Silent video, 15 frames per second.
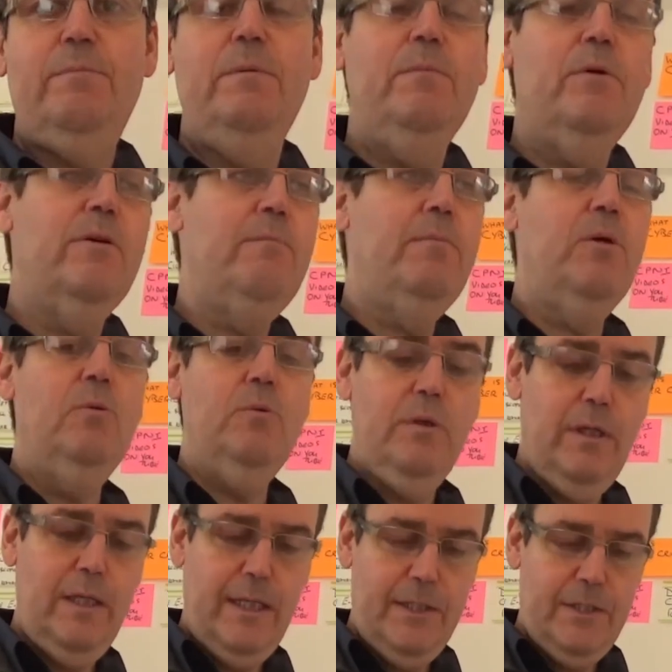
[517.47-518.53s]
but more
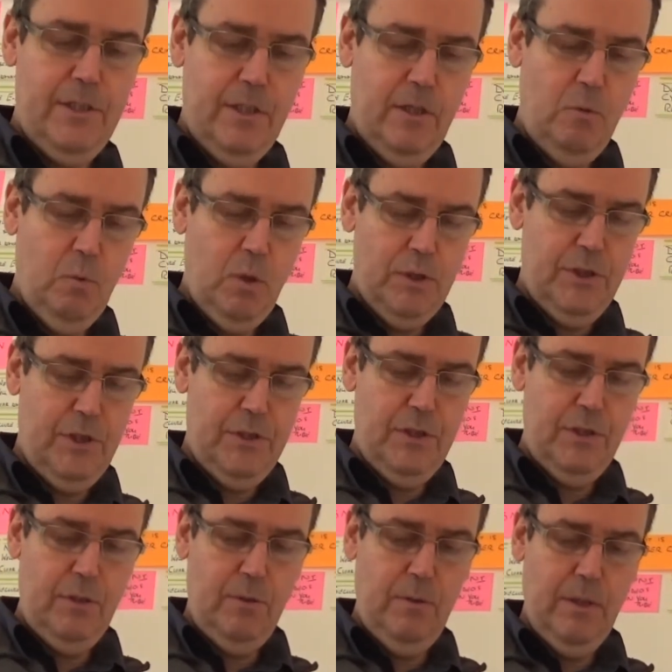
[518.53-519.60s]
importantly to know what to
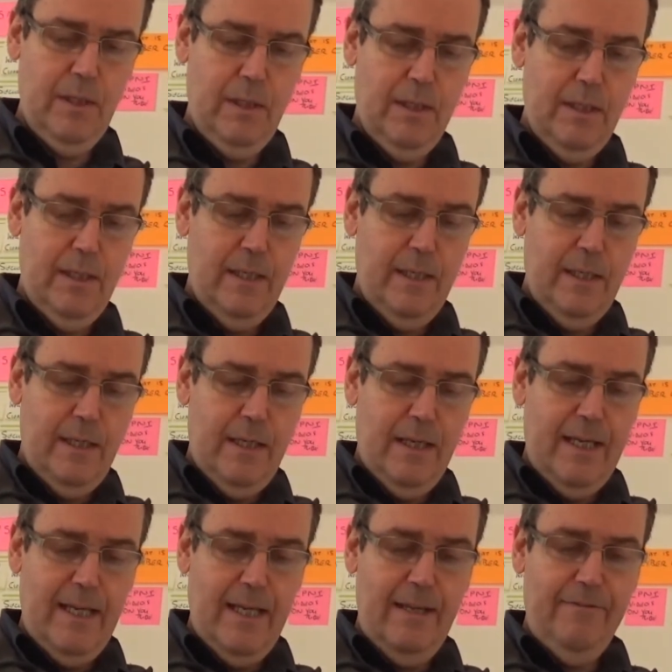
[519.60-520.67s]
do
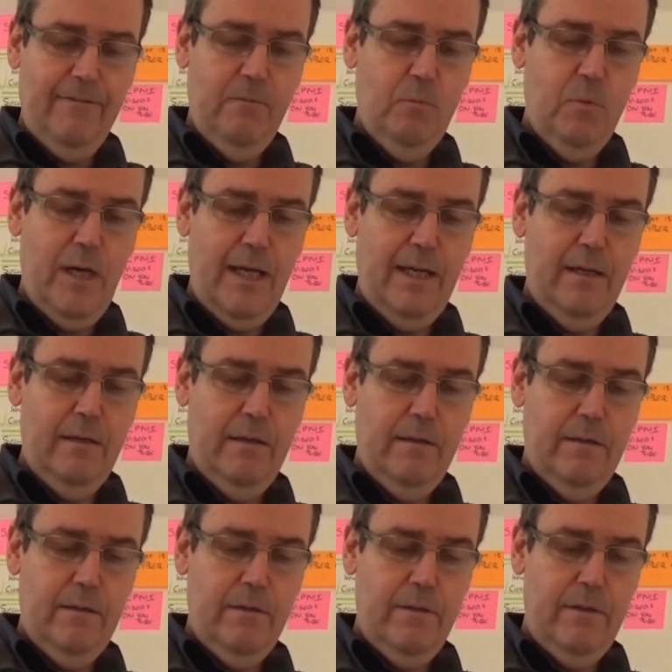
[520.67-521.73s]
if and when
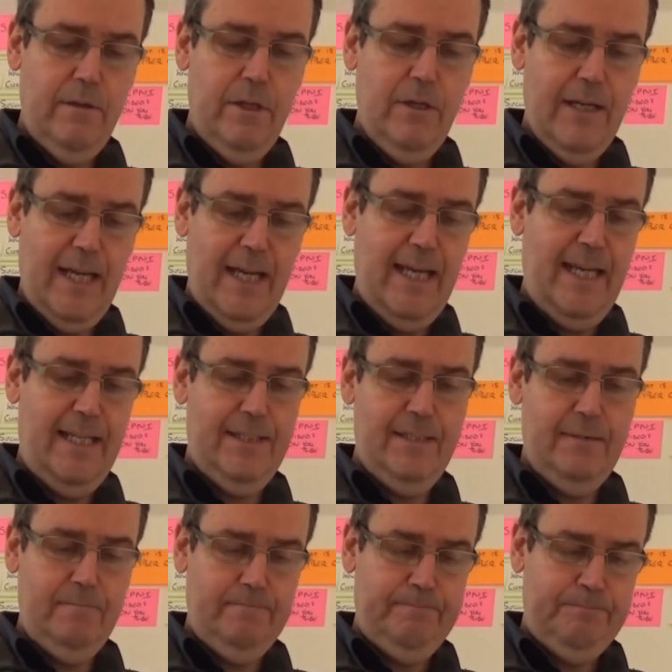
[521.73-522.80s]
you get
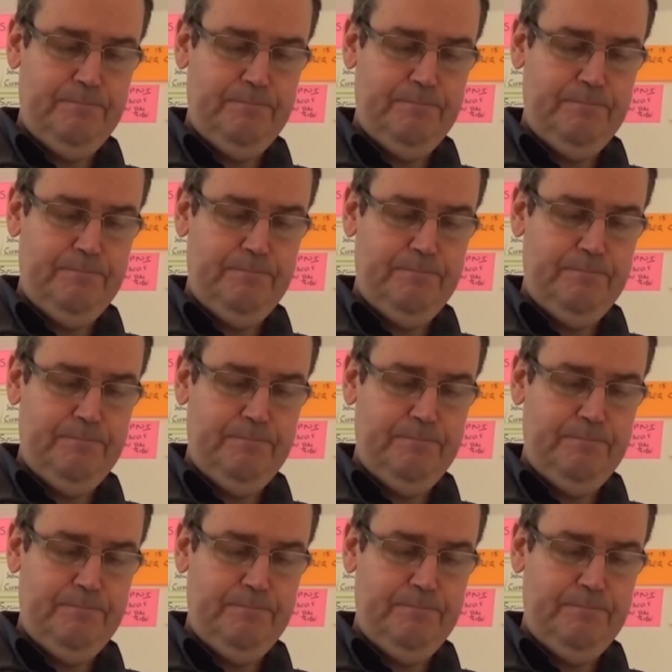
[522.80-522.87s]
hit.